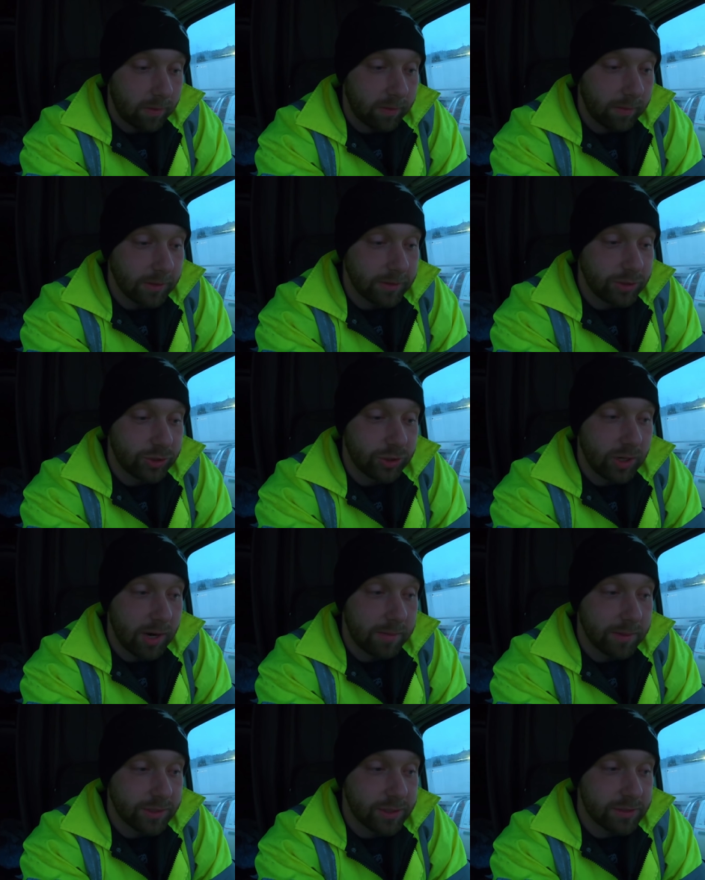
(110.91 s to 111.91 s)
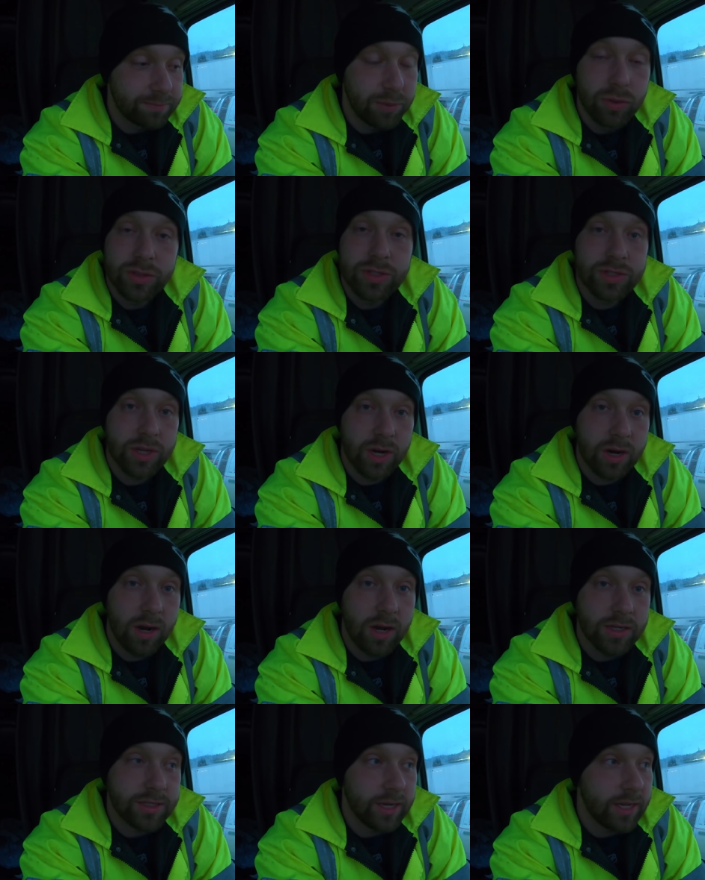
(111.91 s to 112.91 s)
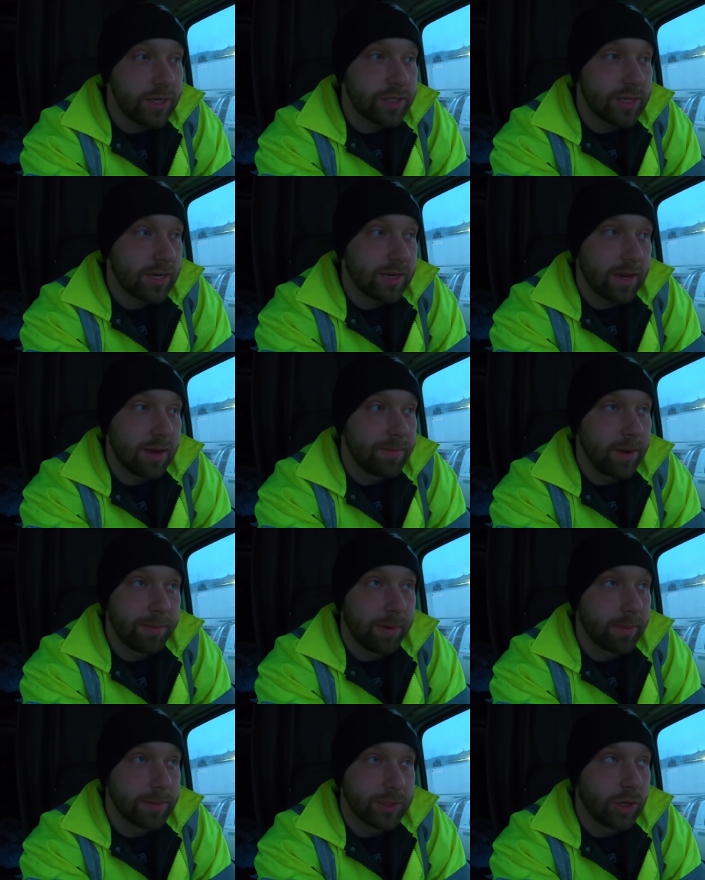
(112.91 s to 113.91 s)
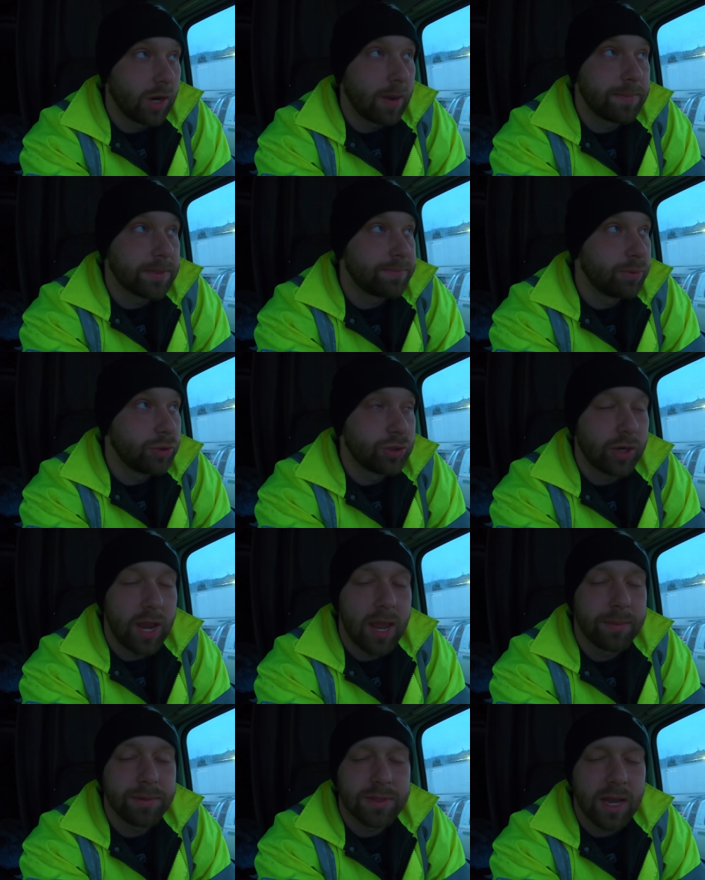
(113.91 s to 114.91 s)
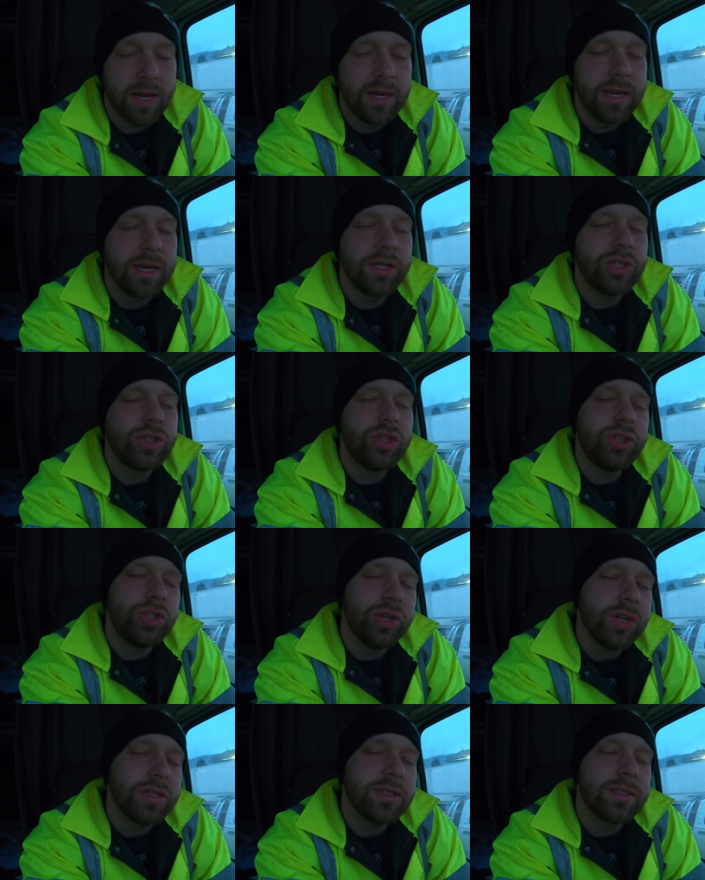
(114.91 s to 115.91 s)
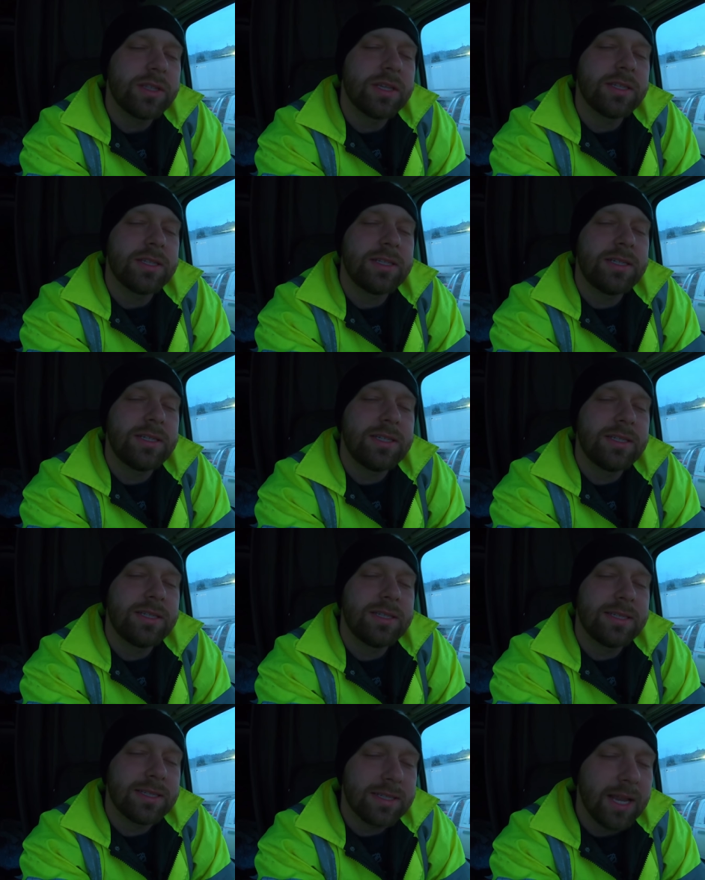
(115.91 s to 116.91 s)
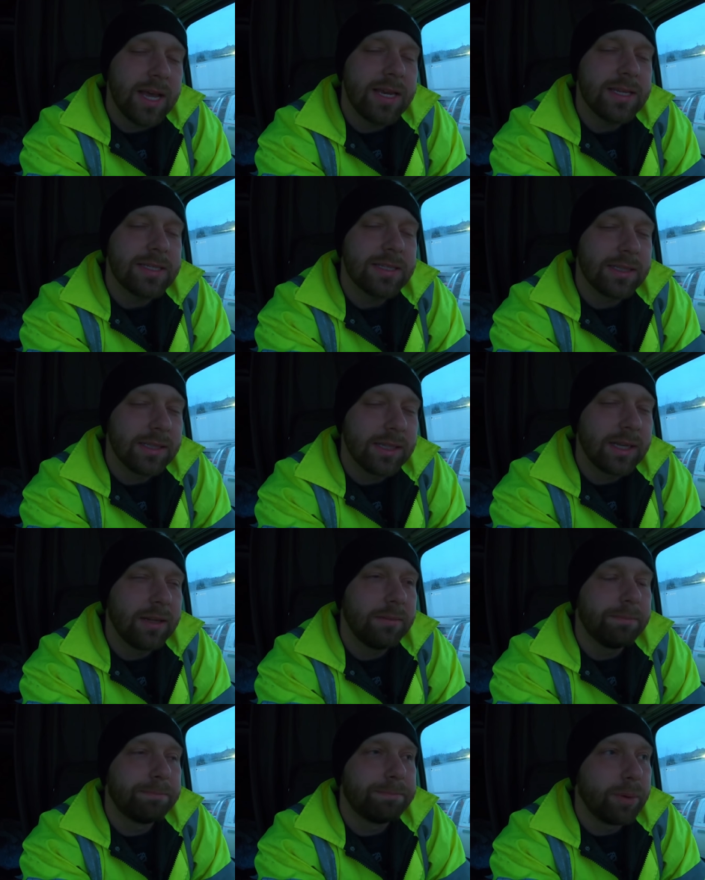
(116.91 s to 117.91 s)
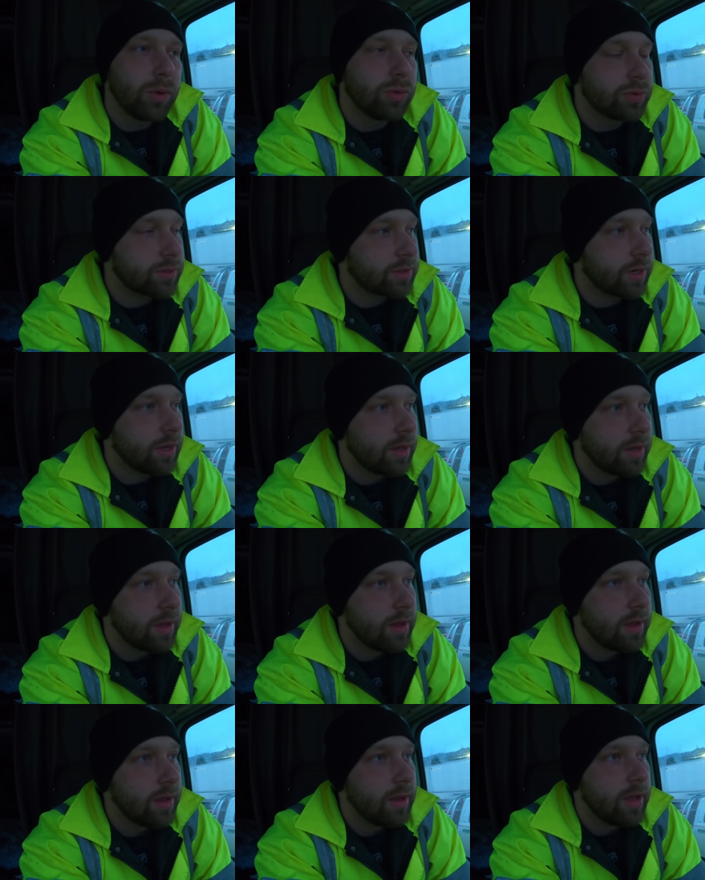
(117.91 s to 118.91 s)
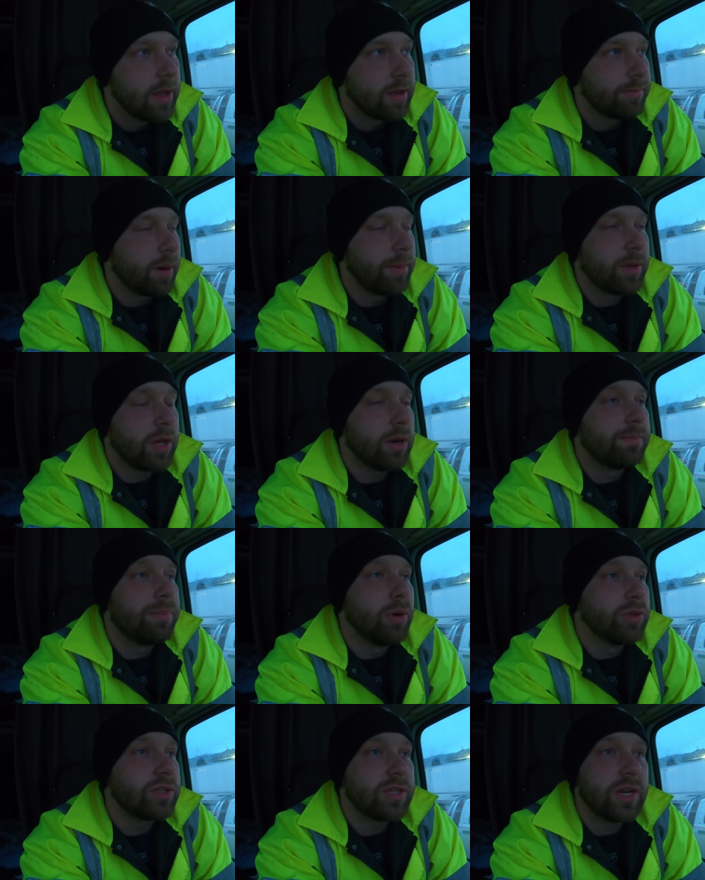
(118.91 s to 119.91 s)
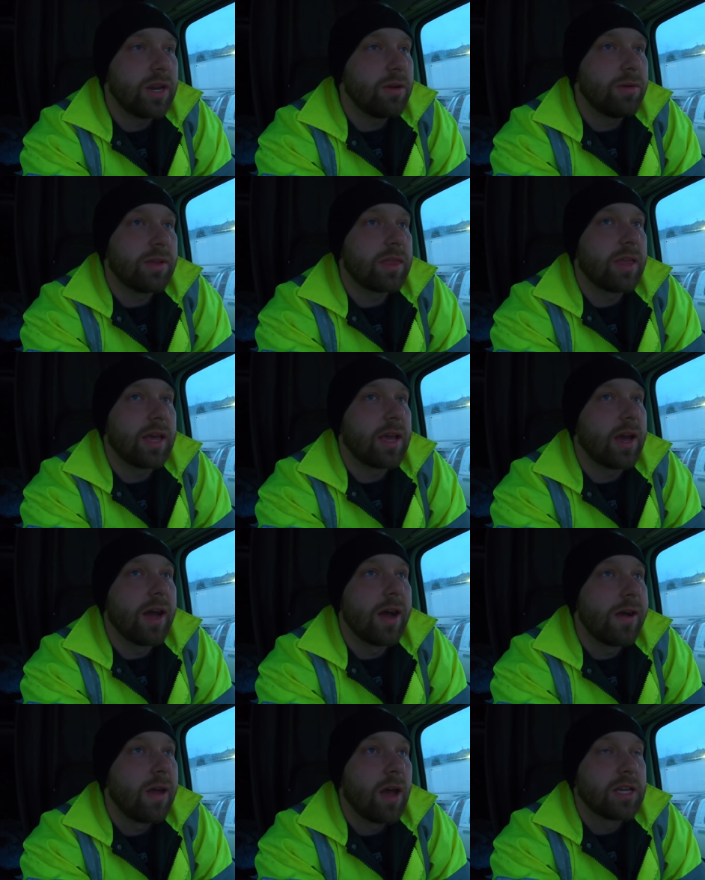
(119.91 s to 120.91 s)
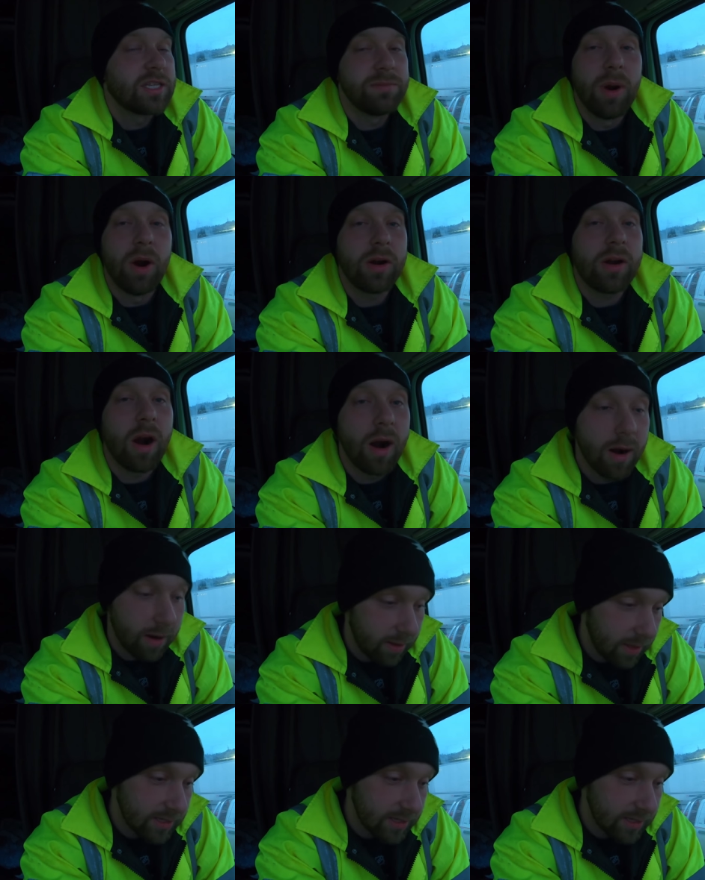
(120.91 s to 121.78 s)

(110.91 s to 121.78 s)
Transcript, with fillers: So I'm not too sure how much this boost is going to cost yet. He just had to come here and pretty much hook up his booster cables. I needed just the slightest little boost. Probably could have boosted it with like a, a smart car.